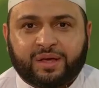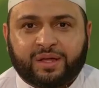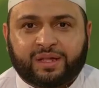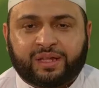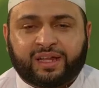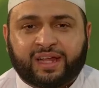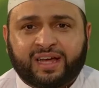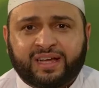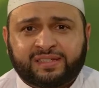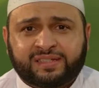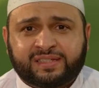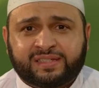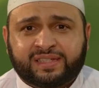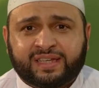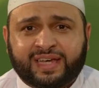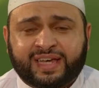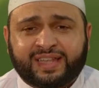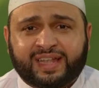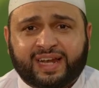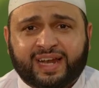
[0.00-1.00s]
Last,
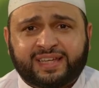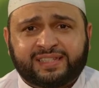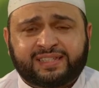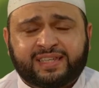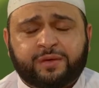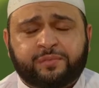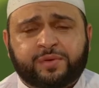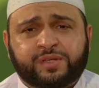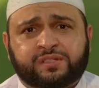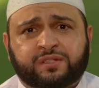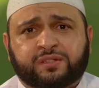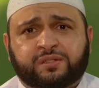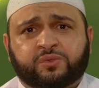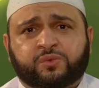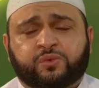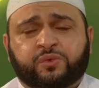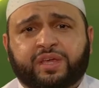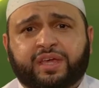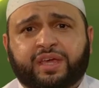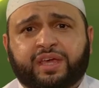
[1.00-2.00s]
in the last episode,
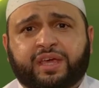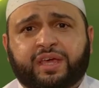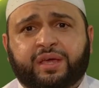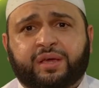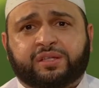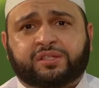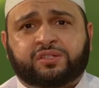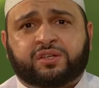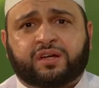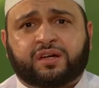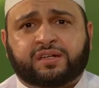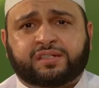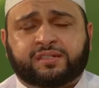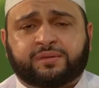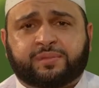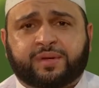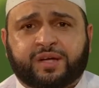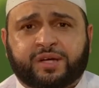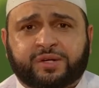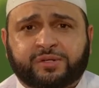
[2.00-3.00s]
we talked
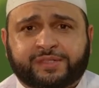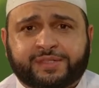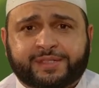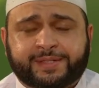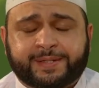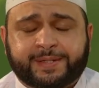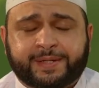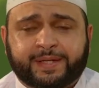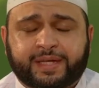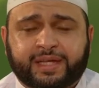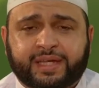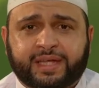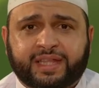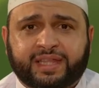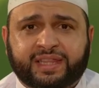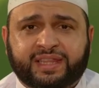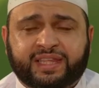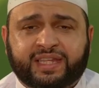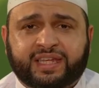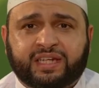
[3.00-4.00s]
about
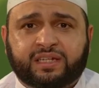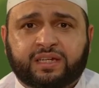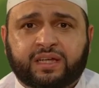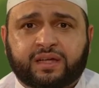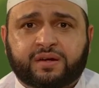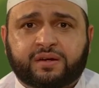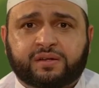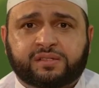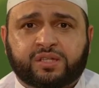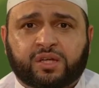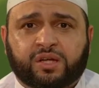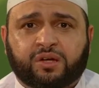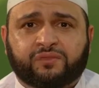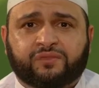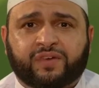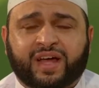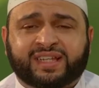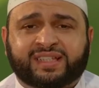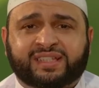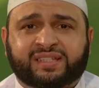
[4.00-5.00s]
the letters of
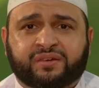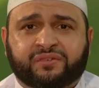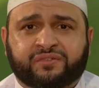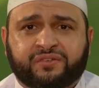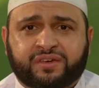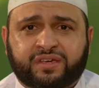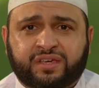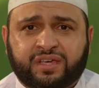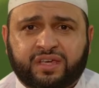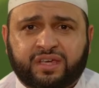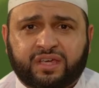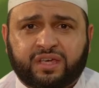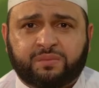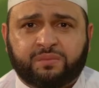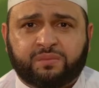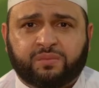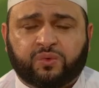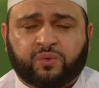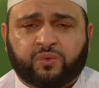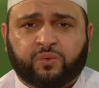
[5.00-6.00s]

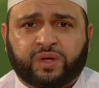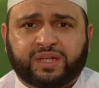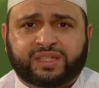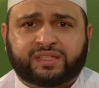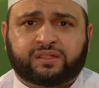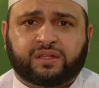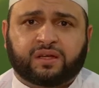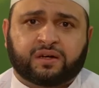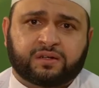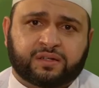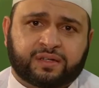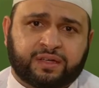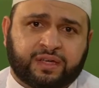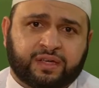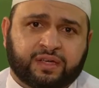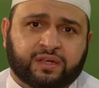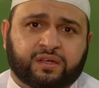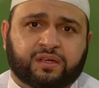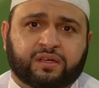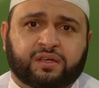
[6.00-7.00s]
At-Tafkhim wa
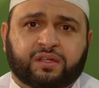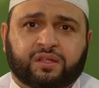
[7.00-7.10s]
At-Tarqiq.